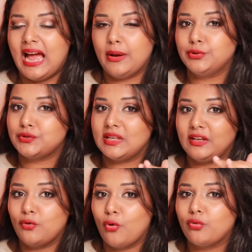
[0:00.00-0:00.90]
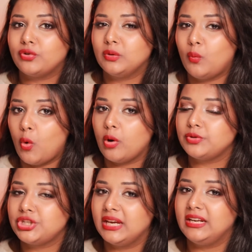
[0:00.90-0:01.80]
I would say go for the warm
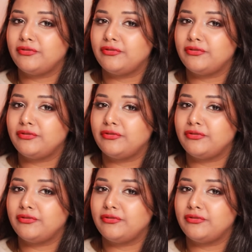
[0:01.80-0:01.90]
shade.